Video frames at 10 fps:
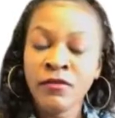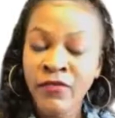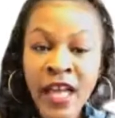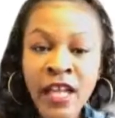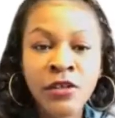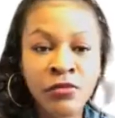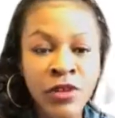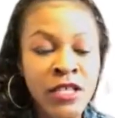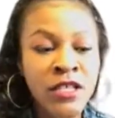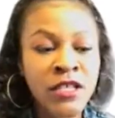Valid
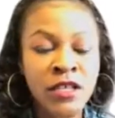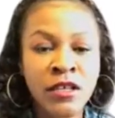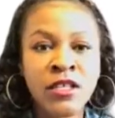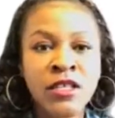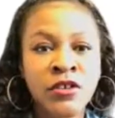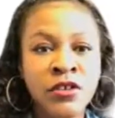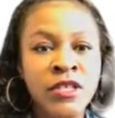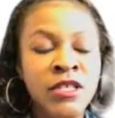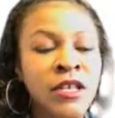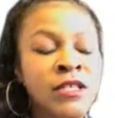reasons in a certain
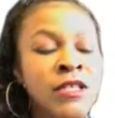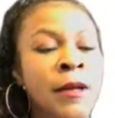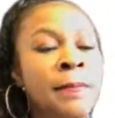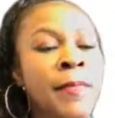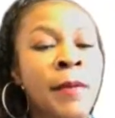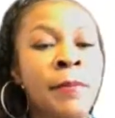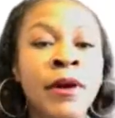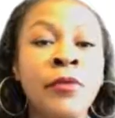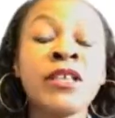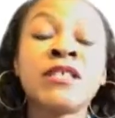sense,
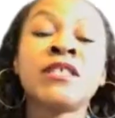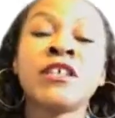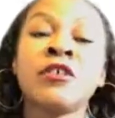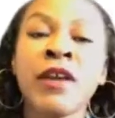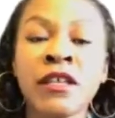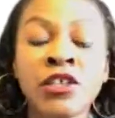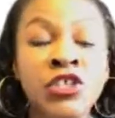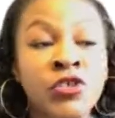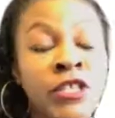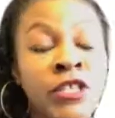but we still make the
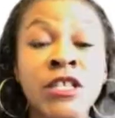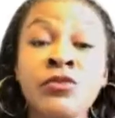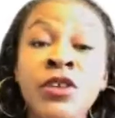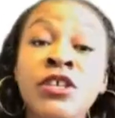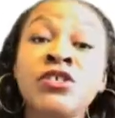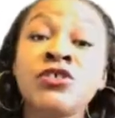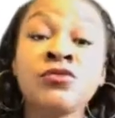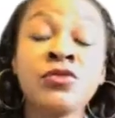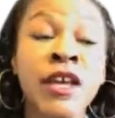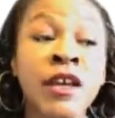choice, because we could
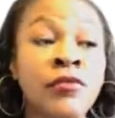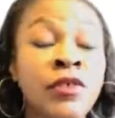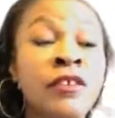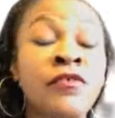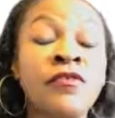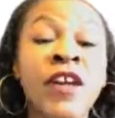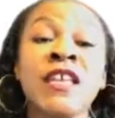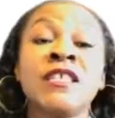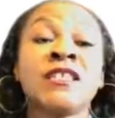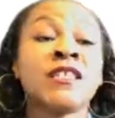do that. We could
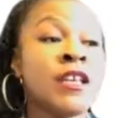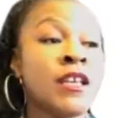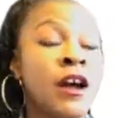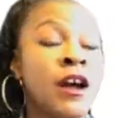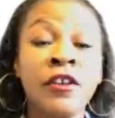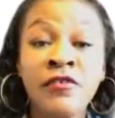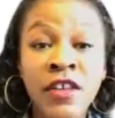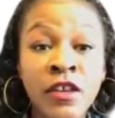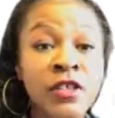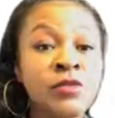face our
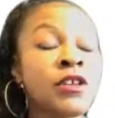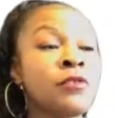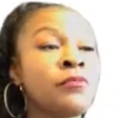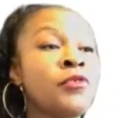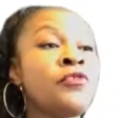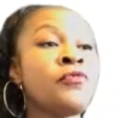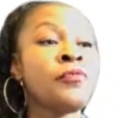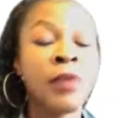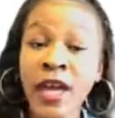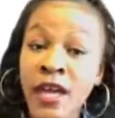fears. We could move
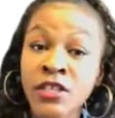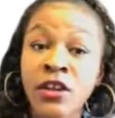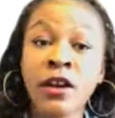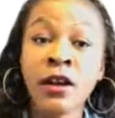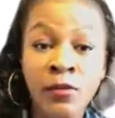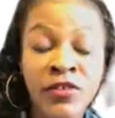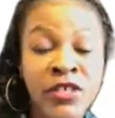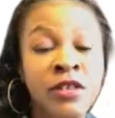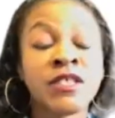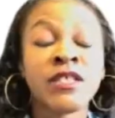past our comfort
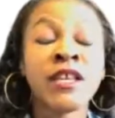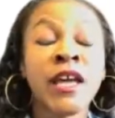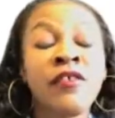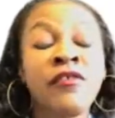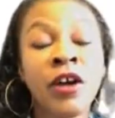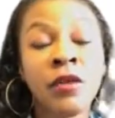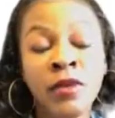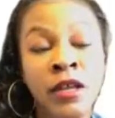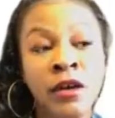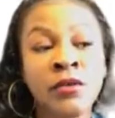zone and see how far
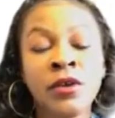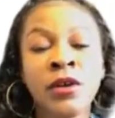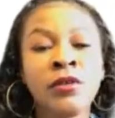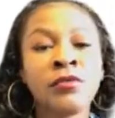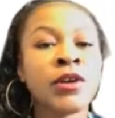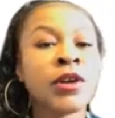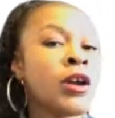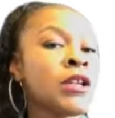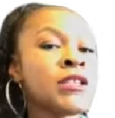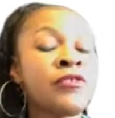we go,
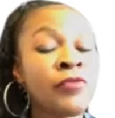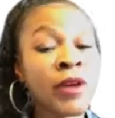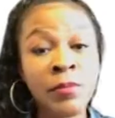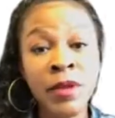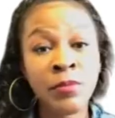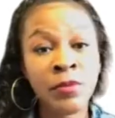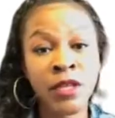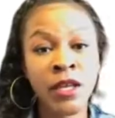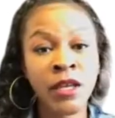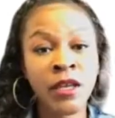regardless of what people
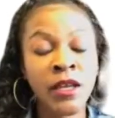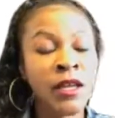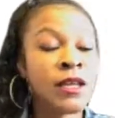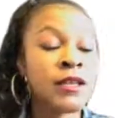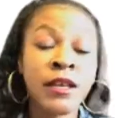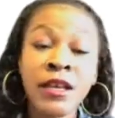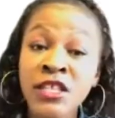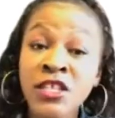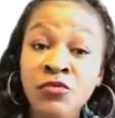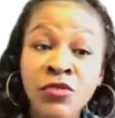think. Yeah,
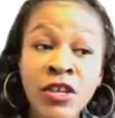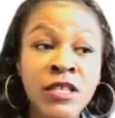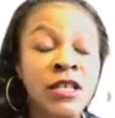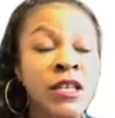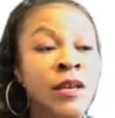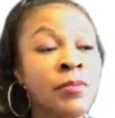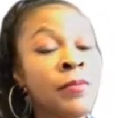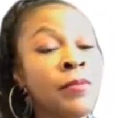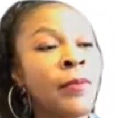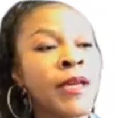it's a risk. Yeah,
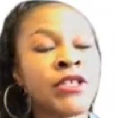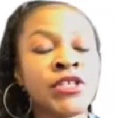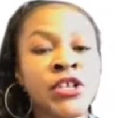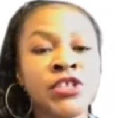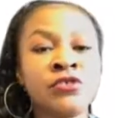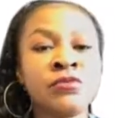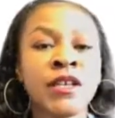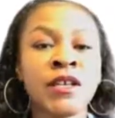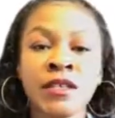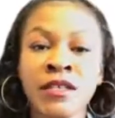people may judge you,
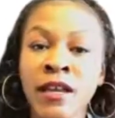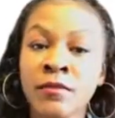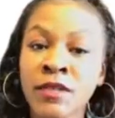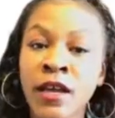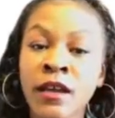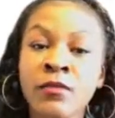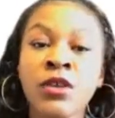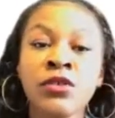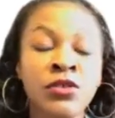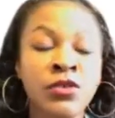but at the same time,
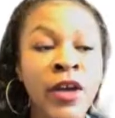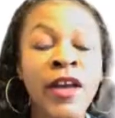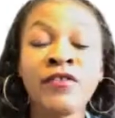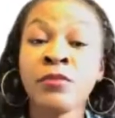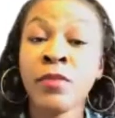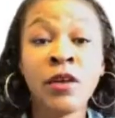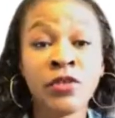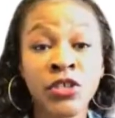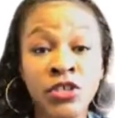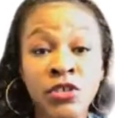you have the
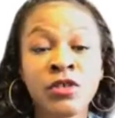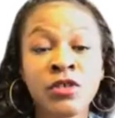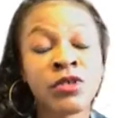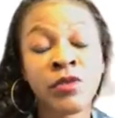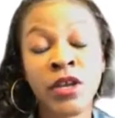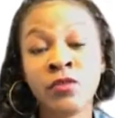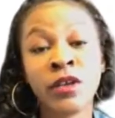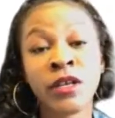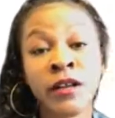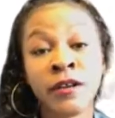power to choose which way you
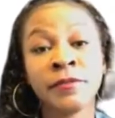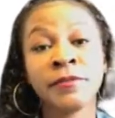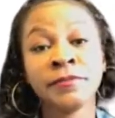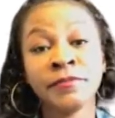want to go.